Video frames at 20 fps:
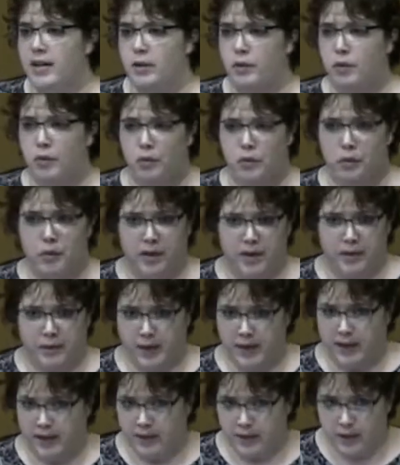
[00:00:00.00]
What are
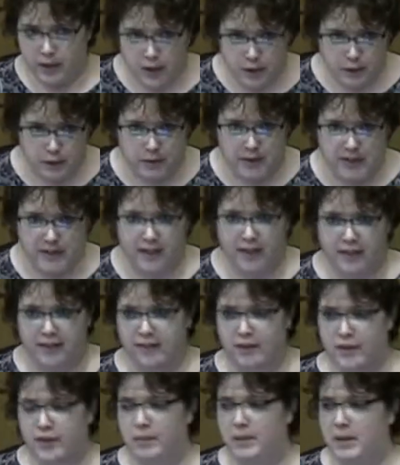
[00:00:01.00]
we going to do? It's not
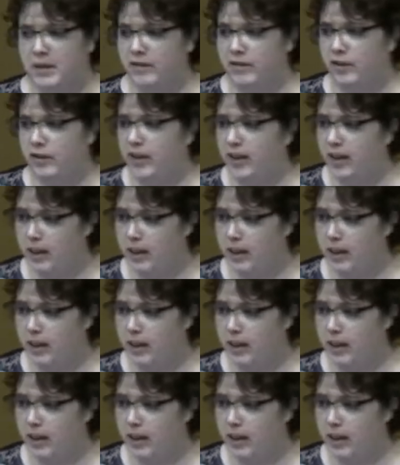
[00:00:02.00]
going to be very